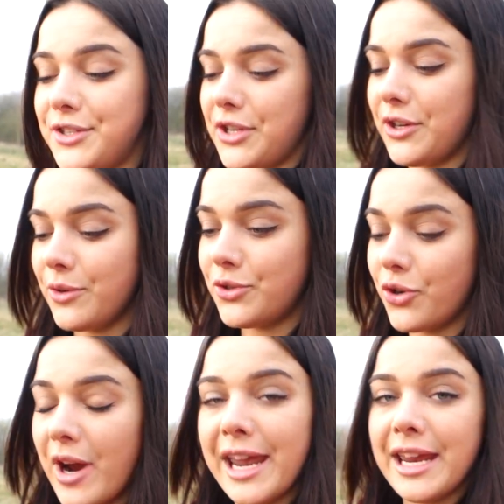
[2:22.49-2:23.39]
to
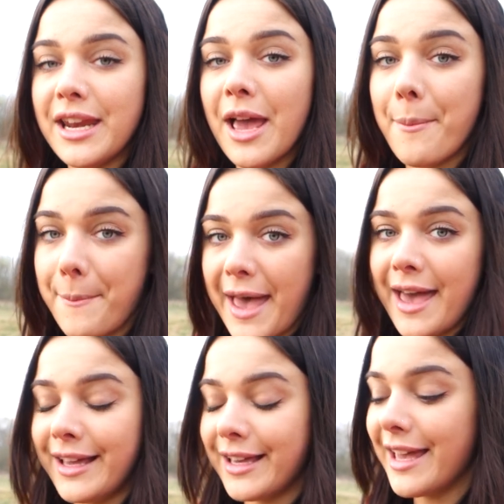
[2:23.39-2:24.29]
train
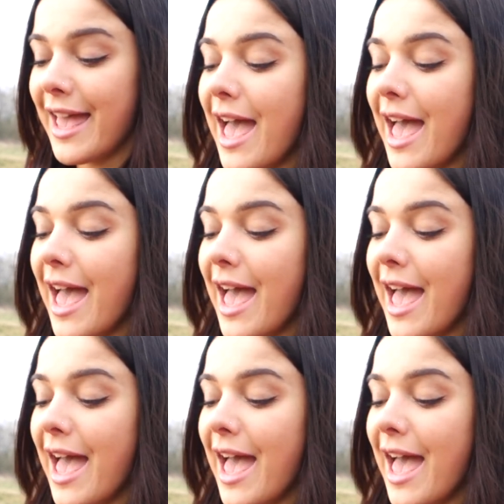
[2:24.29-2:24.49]
back.